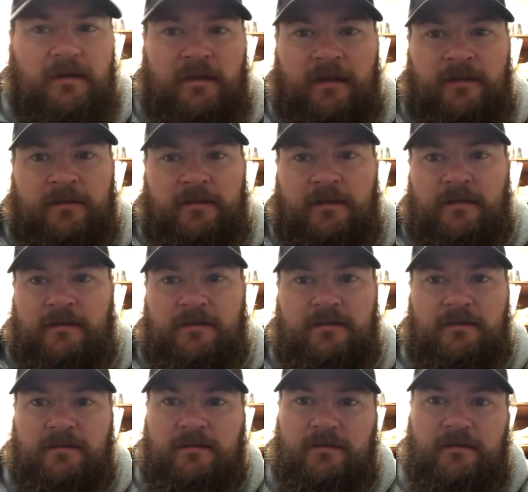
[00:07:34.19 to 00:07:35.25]
It's
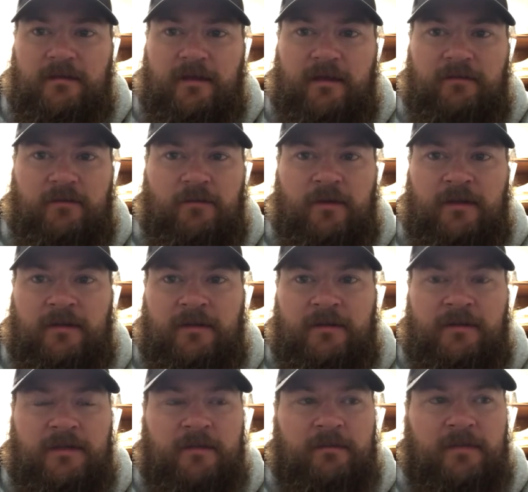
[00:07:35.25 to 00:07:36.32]
just, even when the
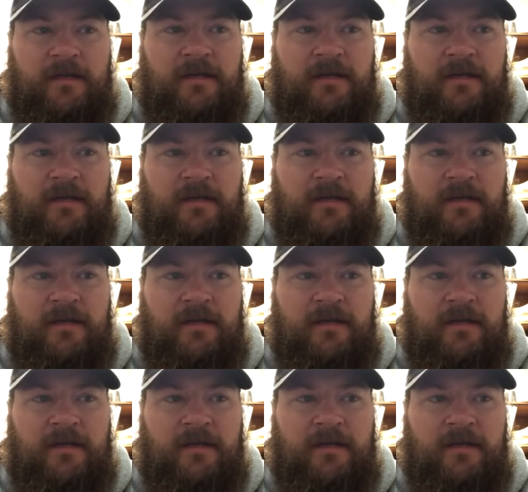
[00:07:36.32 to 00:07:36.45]
gym